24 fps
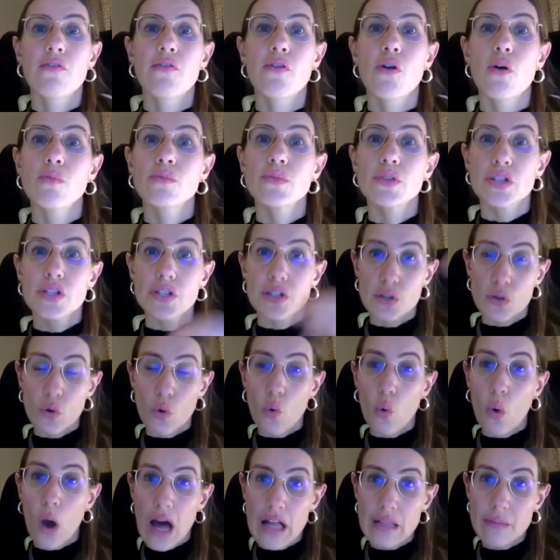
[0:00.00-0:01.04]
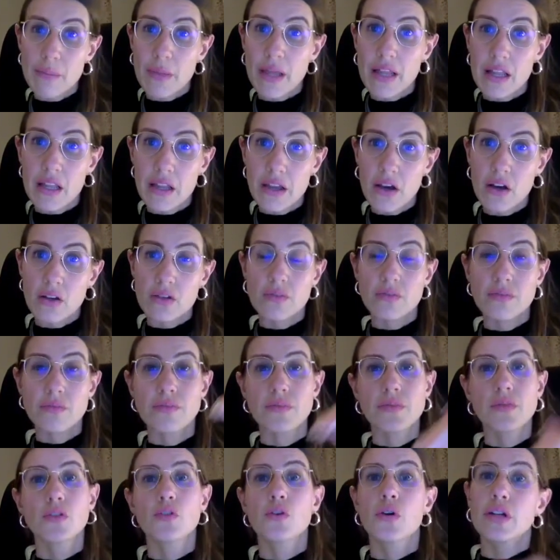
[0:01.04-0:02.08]
From this 1 million,
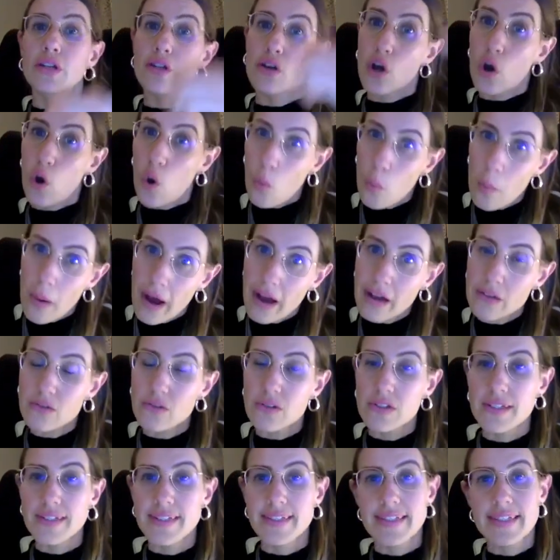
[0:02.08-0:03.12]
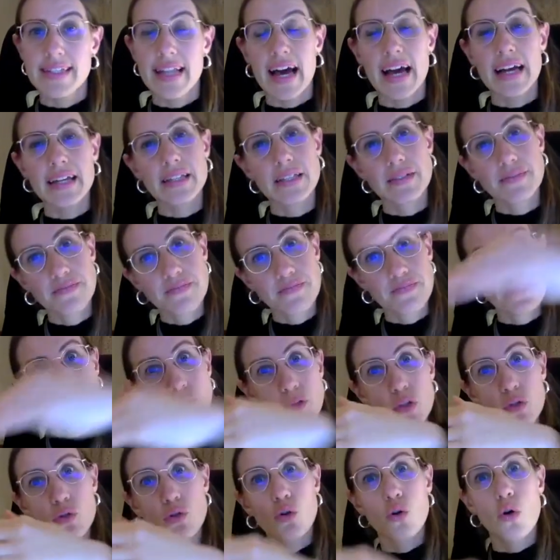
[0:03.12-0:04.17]
you can go back the slide
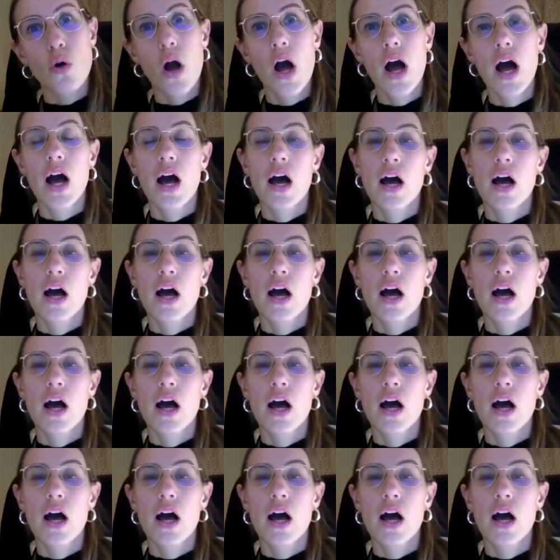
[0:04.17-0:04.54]
to